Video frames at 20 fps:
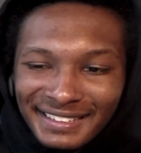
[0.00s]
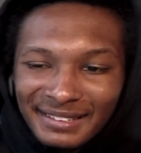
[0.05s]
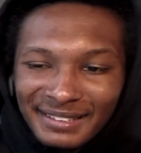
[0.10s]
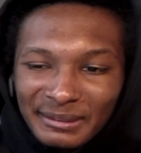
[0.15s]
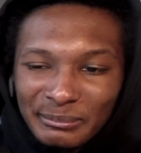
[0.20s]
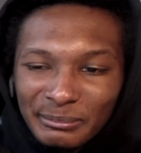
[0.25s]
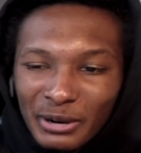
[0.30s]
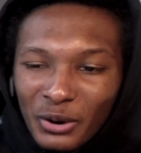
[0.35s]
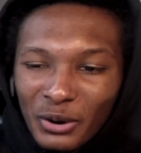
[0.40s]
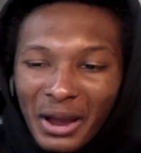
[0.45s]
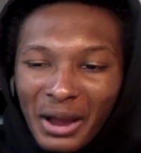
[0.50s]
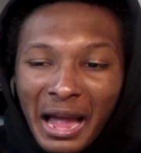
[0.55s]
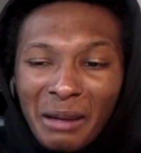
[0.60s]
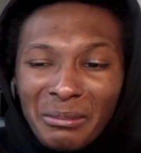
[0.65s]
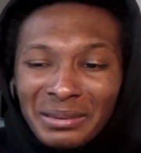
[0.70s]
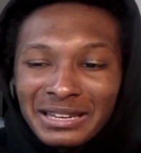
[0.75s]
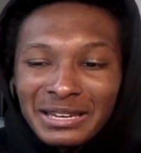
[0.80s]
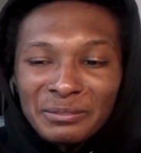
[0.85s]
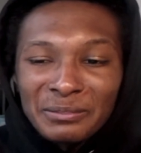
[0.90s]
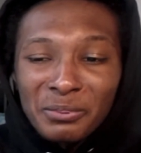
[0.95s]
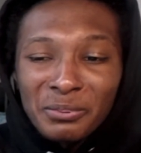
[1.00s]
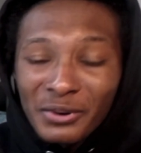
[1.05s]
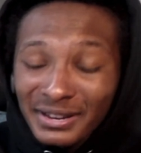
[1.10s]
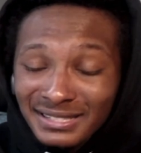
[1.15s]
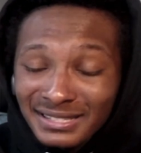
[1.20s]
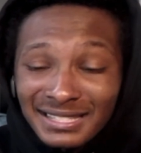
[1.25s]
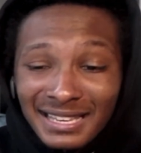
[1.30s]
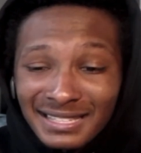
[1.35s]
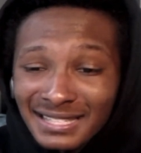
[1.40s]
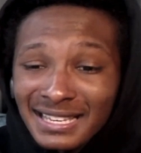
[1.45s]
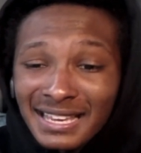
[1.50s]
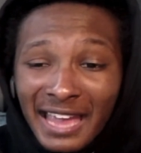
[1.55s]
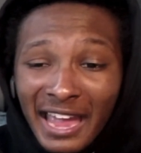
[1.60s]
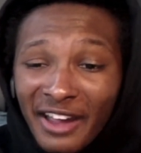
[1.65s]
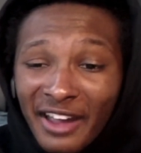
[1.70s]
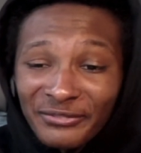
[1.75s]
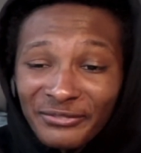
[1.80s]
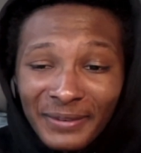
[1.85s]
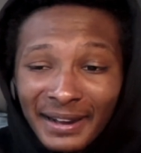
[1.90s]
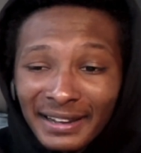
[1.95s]
Bro, how many points does he
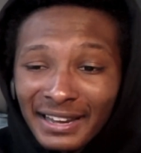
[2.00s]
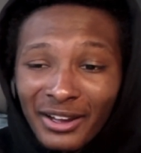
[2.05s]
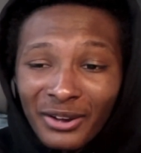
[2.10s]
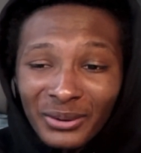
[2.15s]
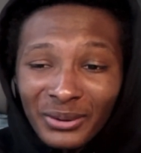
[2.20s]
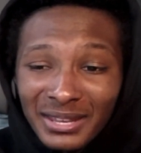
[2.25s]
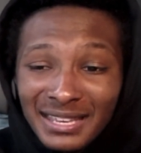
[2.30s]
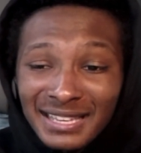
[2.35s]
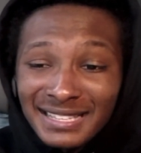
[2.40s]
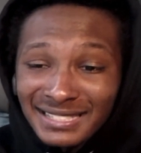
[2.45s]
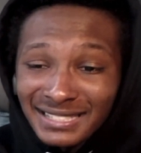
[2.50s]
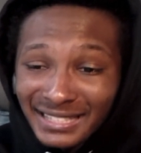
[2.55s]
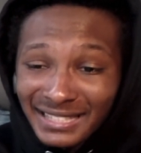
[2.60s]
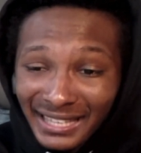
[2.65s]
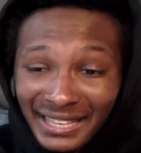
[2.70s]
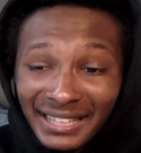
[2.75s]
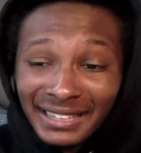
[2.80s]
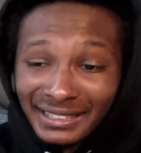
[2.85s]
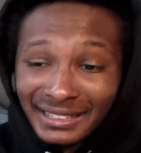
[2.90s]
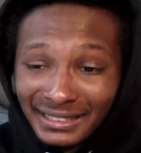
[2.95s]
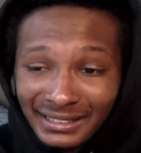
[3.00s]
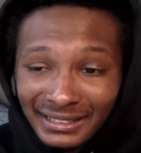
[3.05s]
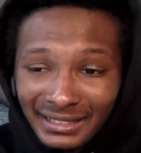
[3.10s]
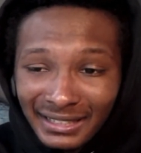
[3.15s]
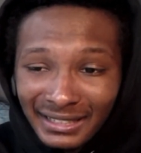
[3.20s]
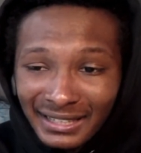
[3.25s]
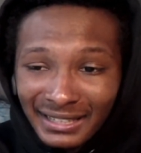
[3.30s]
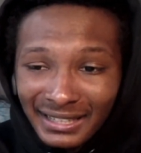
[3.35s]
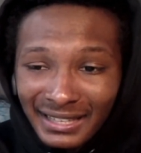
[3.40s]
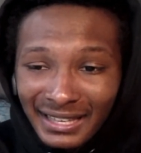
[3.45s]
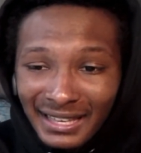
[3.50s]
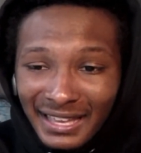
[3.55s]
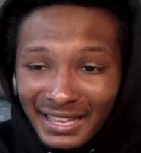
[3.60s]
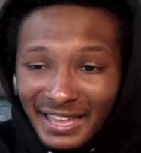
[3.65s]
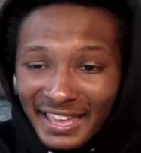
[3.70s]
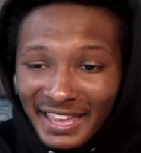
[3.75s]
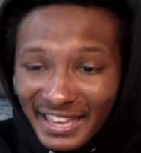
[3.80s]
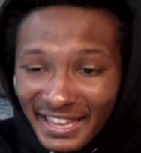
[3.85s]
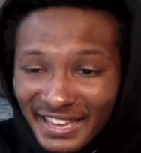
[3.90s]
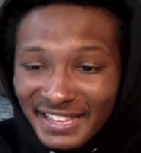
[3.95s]
have right now? He is killing.
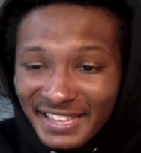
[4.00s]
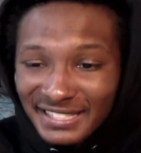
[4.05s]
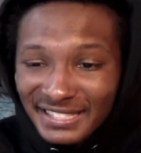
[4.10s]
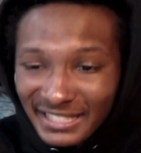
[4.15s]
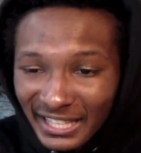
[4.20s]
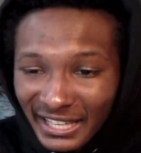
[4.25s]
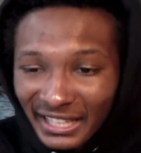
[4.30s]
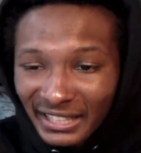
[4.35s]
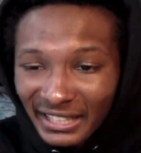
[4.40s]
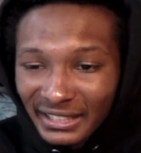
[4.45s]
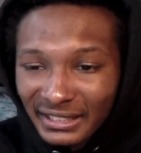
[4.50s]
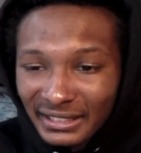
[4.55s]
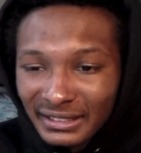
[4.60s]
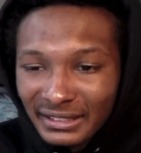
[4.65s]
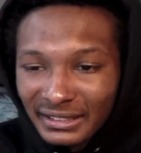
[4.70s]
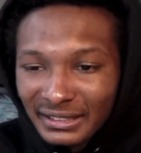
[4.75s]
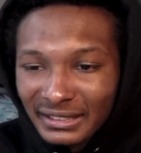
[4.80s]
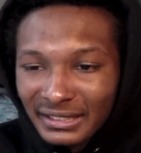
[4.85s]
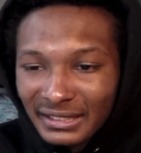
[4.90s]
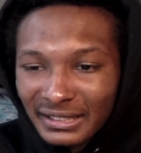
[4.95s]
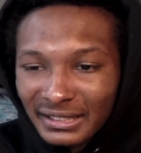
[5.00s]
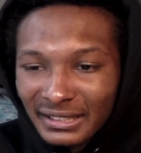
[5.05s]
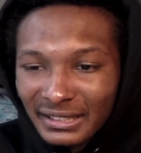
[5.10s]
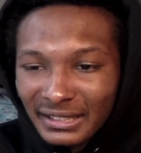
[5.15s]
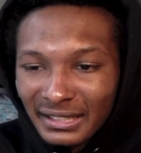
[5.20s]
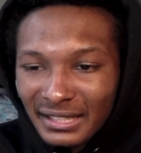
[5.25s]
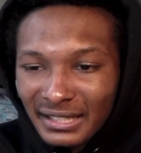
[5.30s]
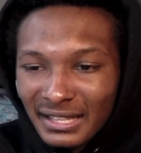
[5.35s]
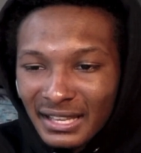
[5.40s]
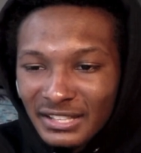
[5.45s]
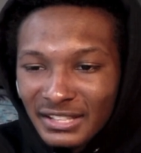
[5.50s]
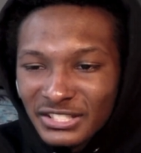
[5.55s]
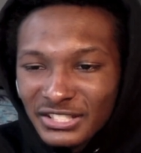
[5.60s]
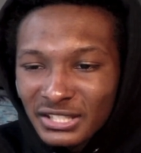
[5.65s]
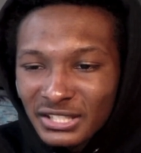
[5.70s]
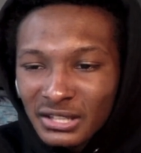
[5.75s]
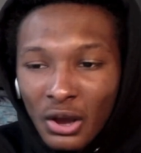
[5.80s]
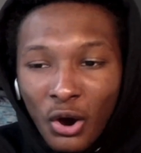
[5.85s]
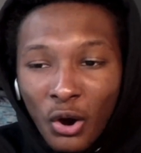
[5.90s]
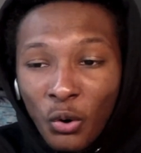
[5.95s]
He is killing.
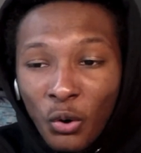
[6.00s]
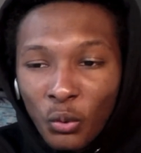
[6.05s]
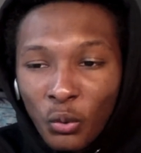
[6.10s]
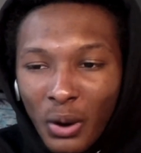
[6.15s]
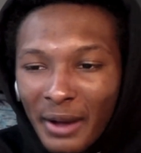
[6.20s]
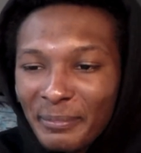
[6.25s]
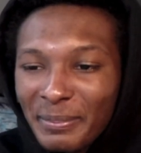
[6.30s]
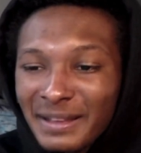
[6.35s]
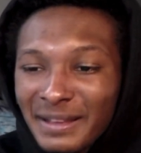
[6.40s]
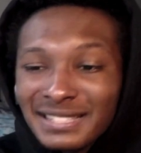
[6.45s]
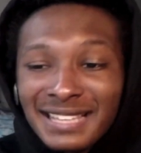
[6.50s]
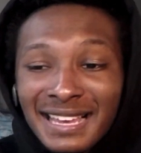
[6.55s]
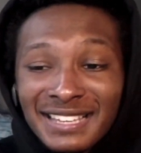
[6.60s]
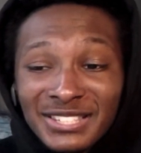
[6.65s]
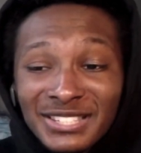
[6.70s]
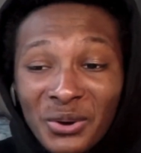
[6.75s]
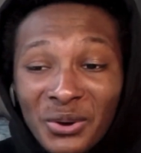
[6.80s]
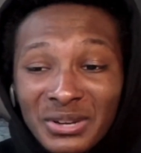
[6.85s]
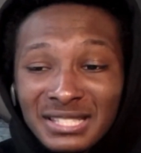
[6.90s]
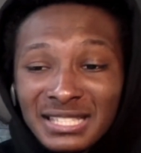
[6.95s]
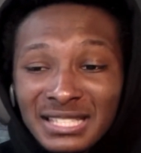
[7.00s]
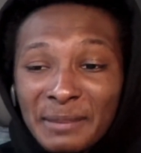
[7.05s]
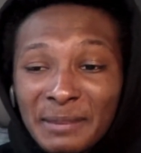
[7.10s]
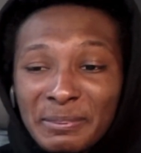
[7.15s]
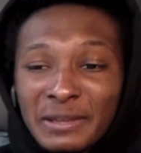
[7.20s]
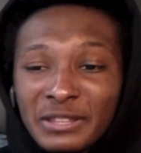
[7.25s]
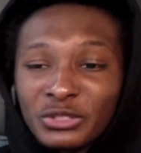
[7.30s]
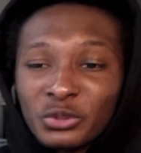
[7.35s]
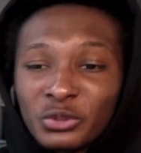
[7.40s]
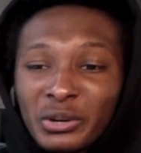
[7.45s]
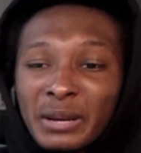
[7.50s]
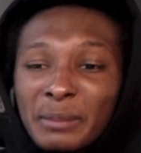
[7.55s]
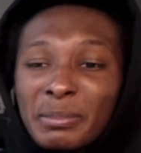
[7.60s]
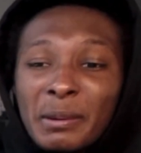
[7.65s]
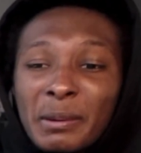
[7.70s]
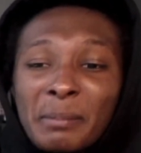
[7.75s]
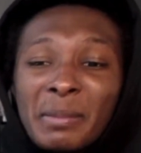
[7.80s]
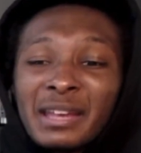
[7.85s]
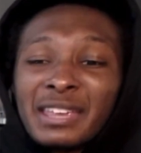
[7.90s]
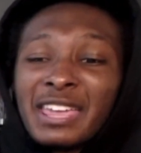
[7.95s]
Oh, I'm about to say, so is CP3,
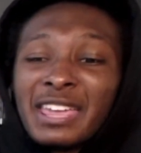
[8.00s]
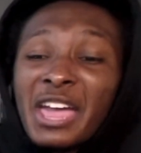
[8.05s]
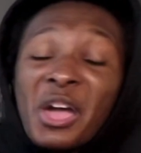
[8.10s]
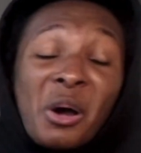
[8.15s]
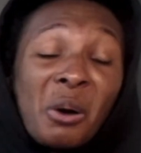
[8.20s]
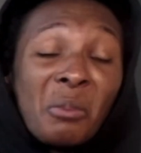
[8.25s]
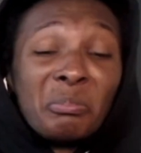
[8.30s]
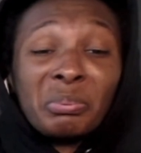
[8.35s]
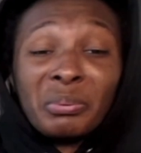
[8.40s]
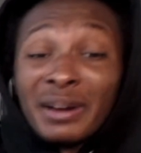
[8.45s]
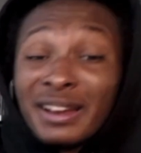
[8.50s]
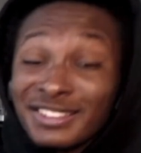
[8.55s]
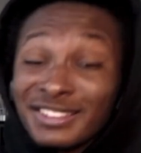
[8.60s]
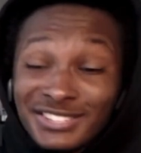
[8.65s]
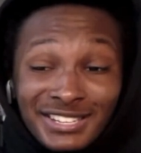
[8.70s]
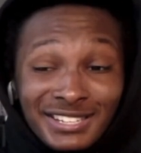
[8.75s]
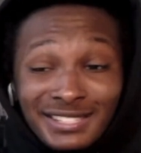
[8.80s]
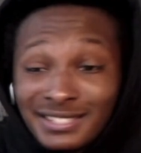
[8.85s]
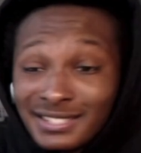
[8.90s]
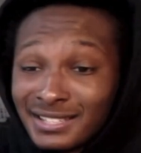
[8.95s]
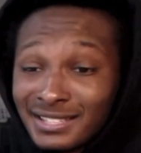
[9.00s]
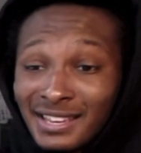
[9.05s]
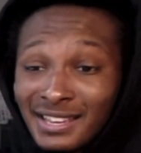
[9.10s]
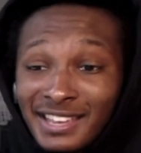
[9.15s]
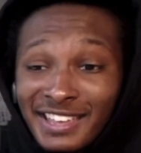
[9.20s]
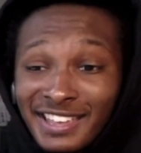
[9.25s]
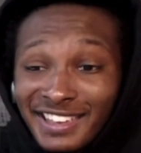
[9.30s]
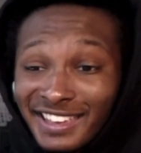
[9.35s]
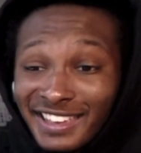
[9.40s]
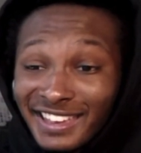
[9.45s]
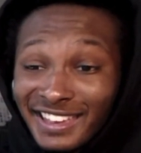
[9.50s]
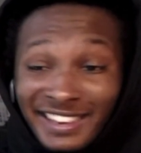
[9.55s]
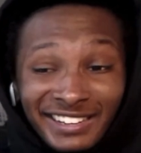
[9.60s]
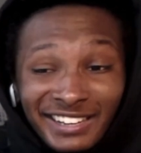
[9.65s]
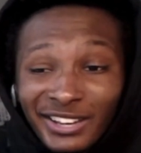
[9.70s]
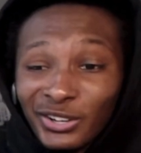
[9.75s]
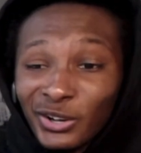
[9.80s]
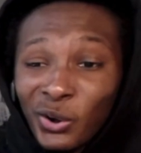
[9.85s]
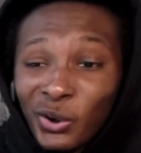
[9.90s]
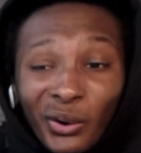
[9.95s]
but Mikal Bridges in
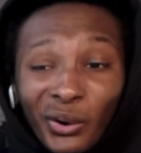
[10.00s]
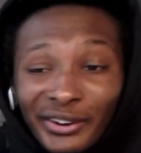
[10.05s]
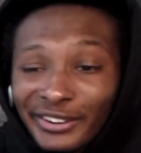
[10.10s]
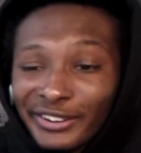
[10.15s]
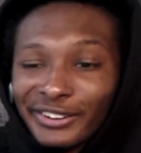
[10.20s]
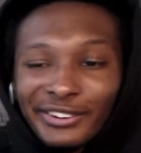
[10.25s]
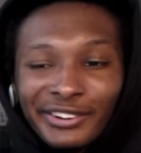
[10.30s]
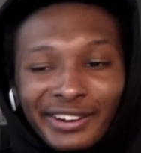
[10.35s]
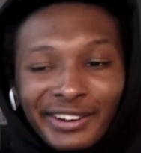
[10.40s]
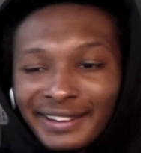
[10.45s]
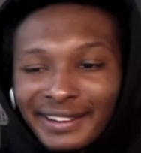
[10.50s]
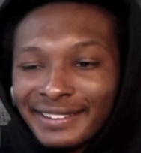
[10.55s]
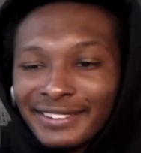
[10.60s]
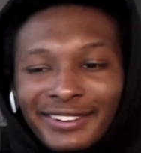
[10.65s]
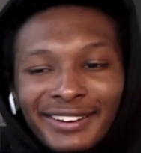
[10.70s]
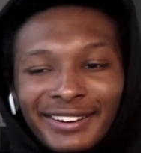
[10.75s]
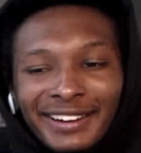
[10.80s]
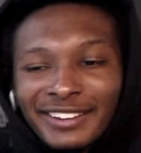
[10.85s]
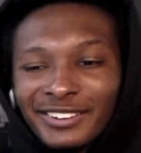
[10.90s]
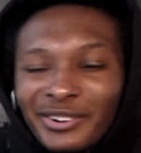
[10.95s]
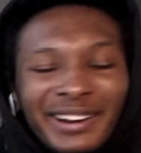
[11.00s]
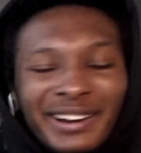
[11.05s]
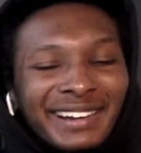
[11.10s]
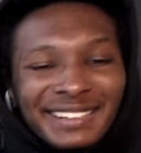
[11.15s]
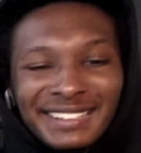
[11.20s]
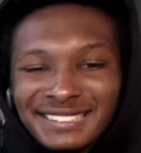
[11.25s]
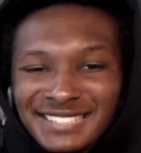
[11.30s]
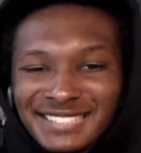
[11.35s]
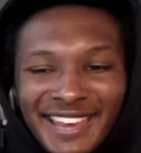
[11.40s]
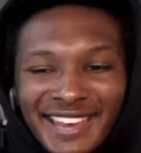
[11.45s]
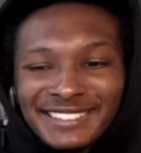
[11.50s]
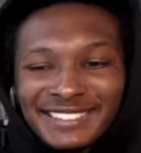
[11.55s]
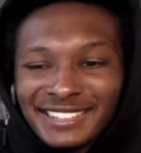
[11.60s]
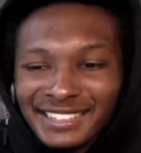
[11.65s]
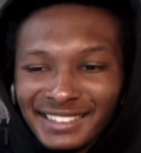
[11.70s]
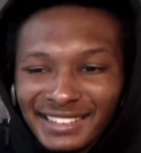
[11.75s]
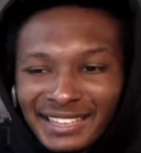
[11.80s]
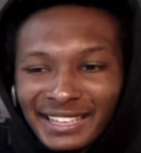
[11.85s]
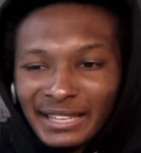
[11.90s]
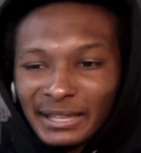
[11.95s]
the corner. Green, green, green to take the
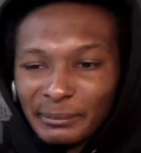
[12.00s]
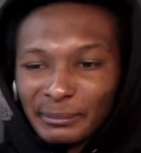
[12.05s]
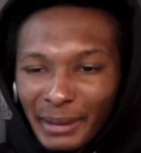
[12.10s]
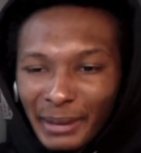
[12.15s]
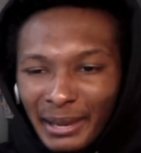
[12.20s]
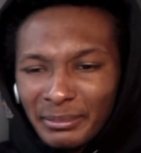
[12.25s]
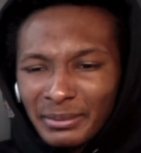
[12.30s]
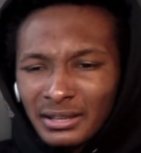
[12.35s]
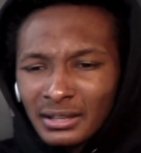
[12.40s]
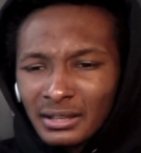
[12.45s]
lead, baby.